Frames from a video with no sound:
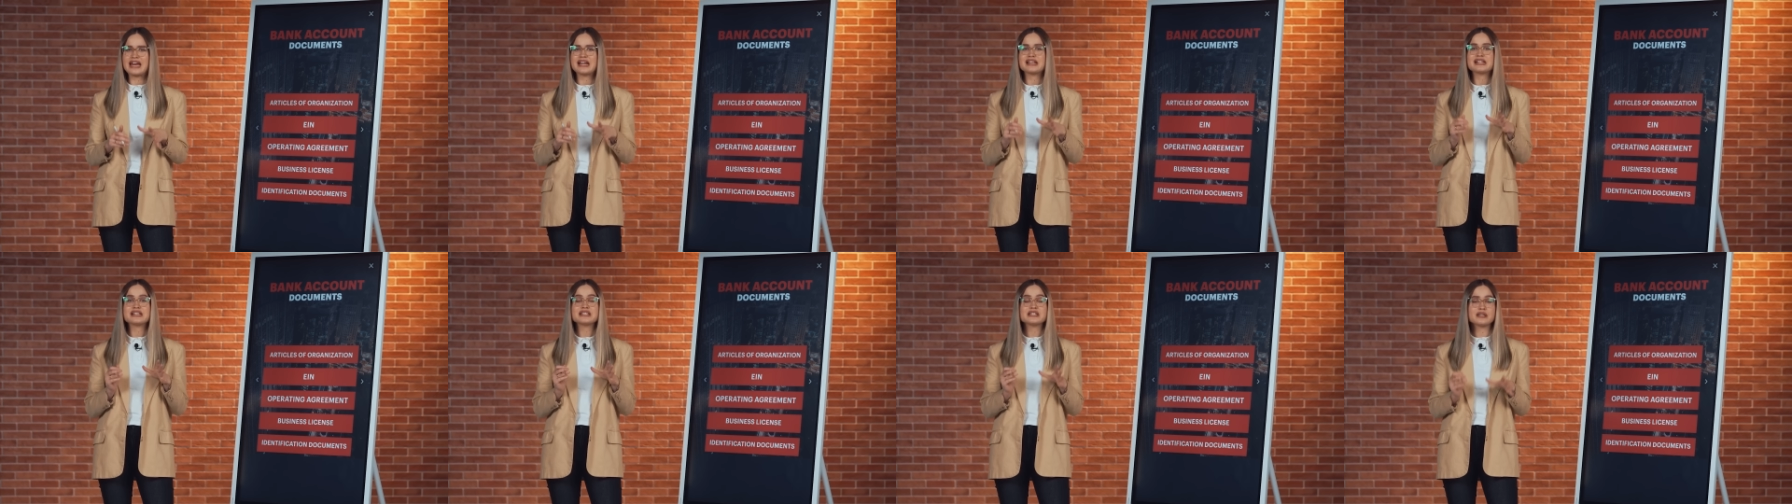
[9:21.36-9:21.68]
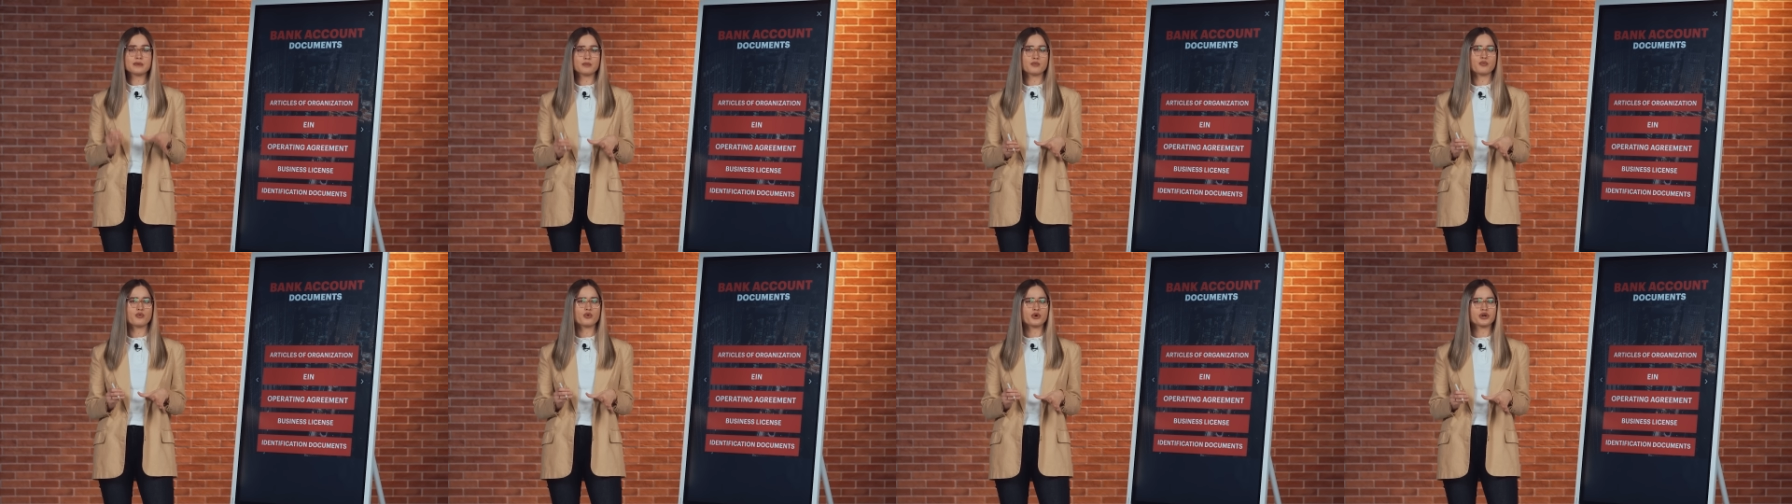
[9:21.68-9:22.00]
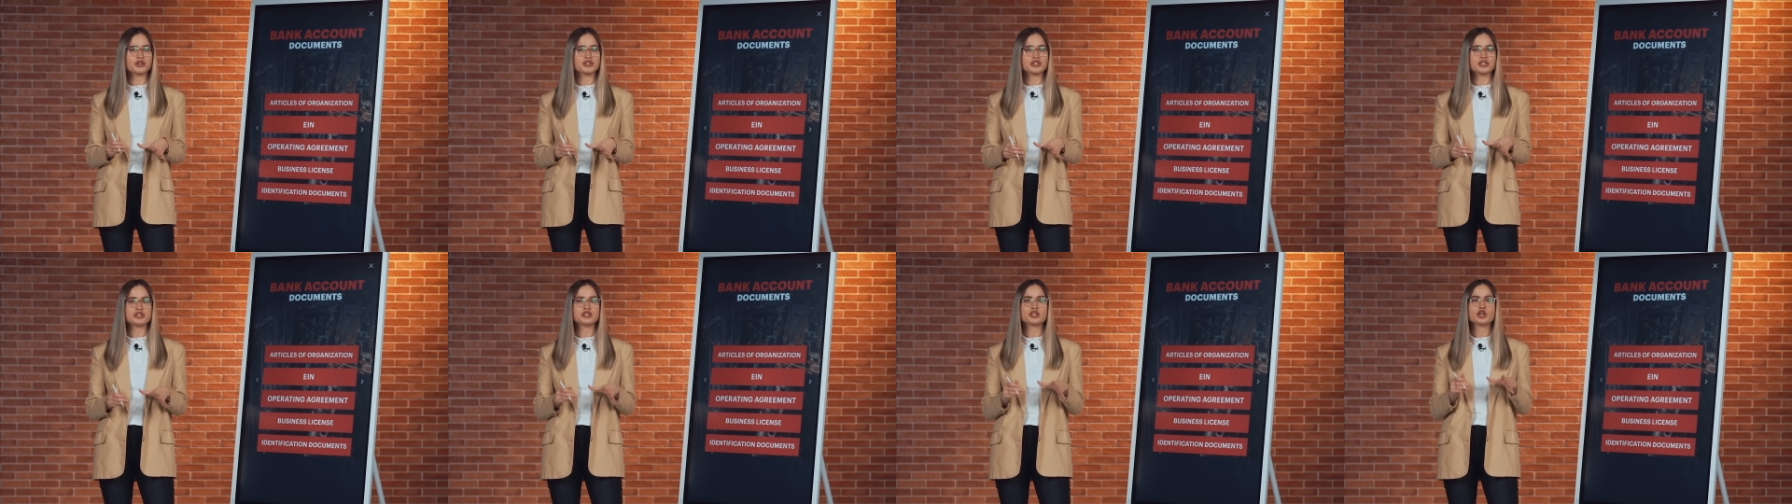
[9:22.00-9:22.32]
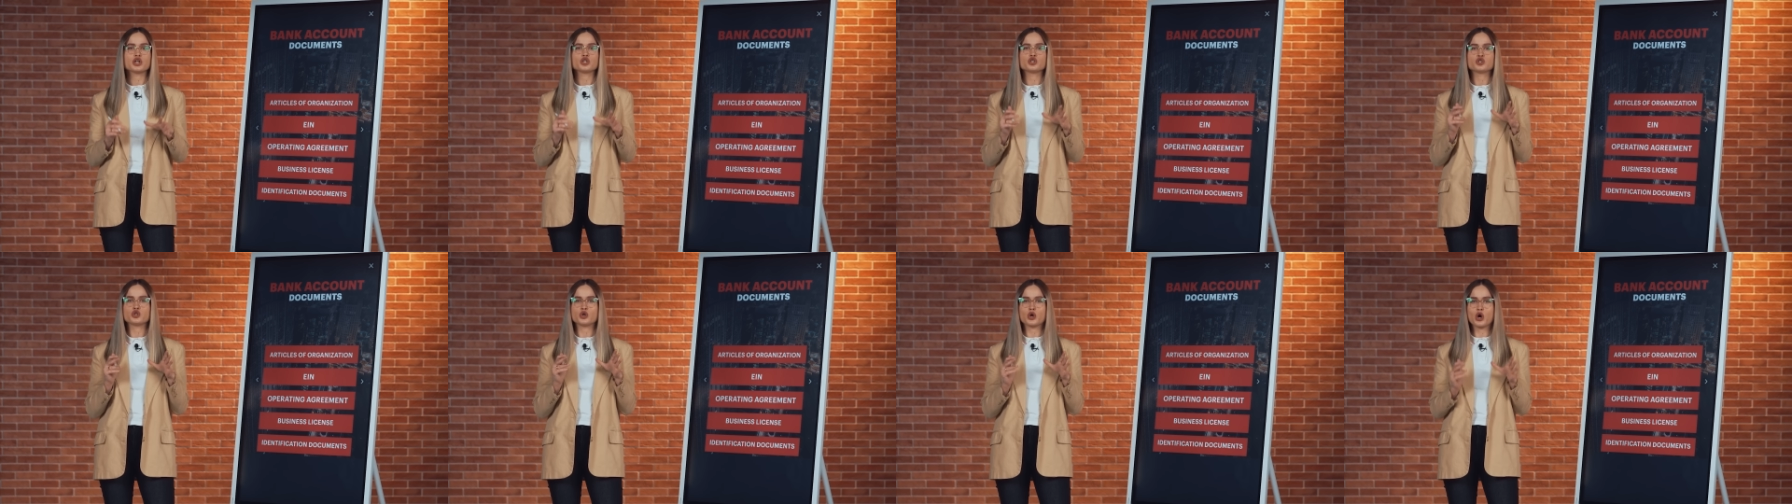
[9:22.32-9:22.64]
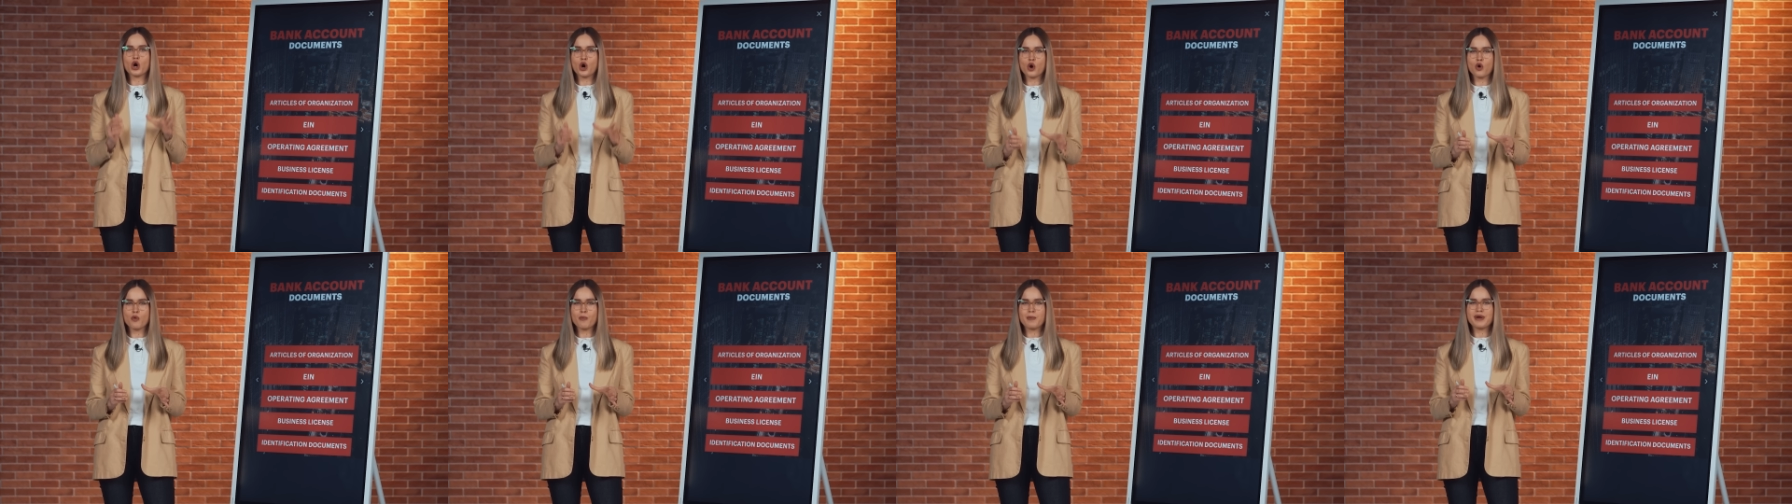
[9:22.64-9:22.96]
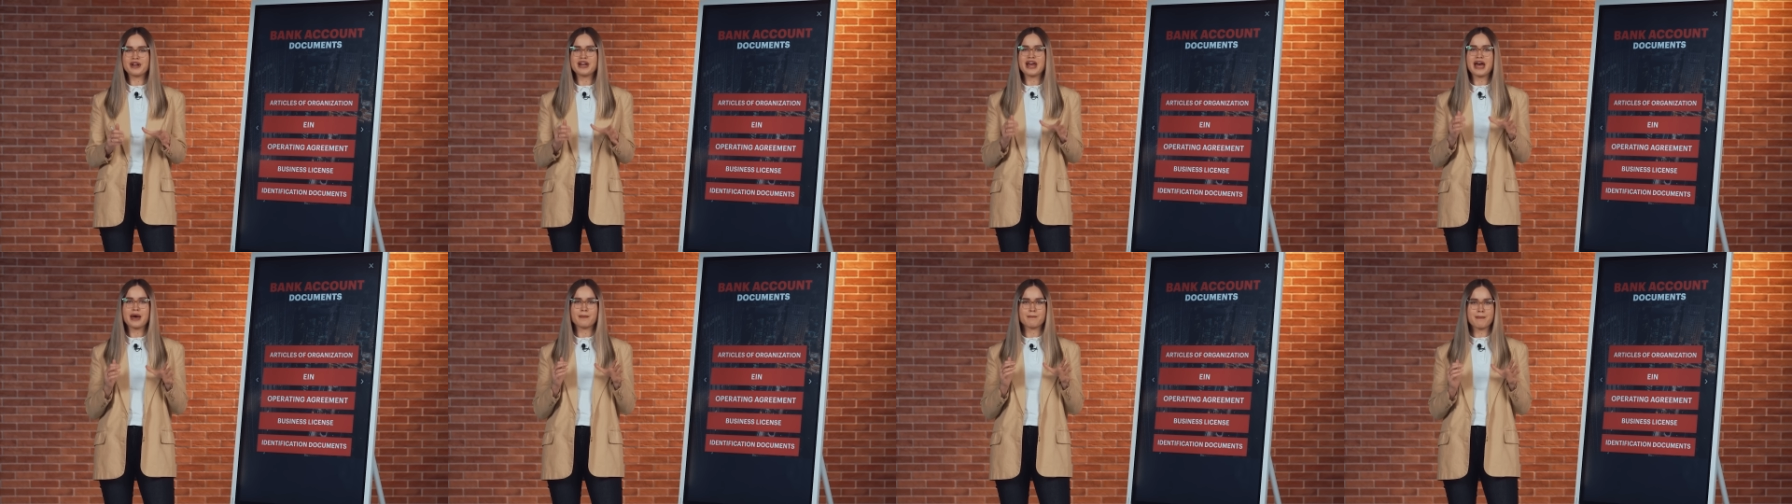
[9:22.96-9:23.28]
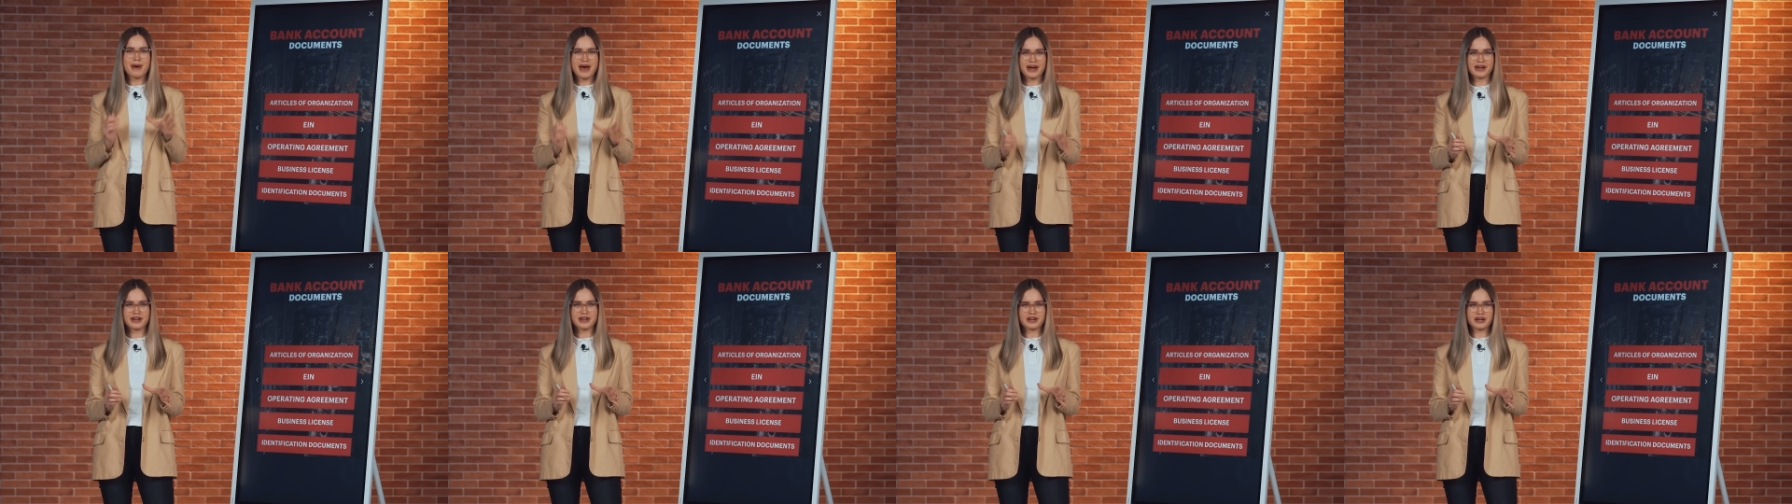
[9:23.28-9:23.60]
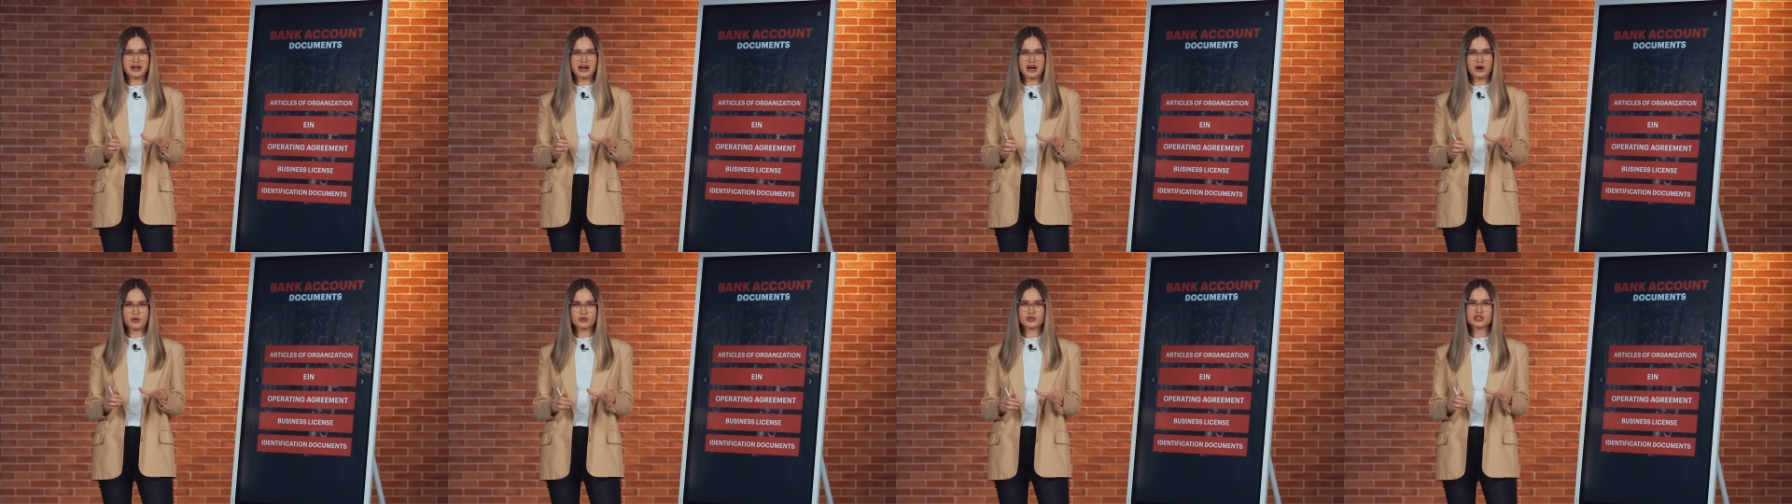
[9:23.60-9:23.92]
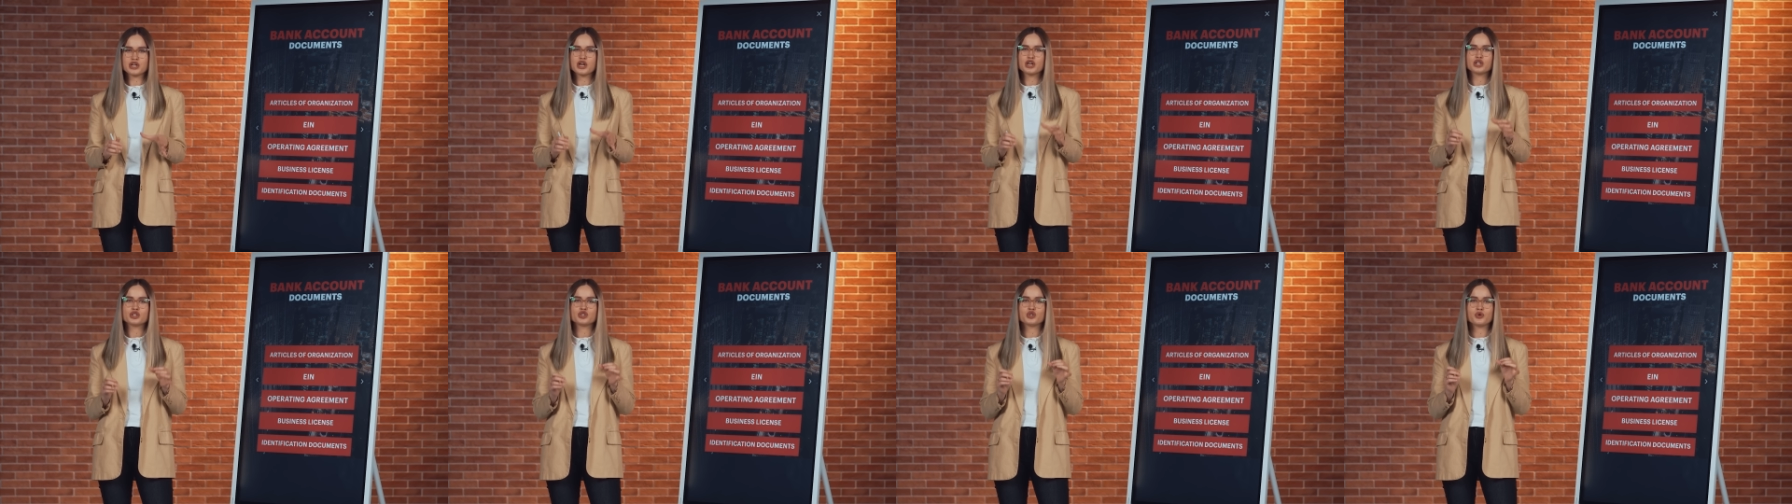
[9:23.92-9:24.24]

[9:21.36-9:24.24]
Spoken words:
it is important to open a bank account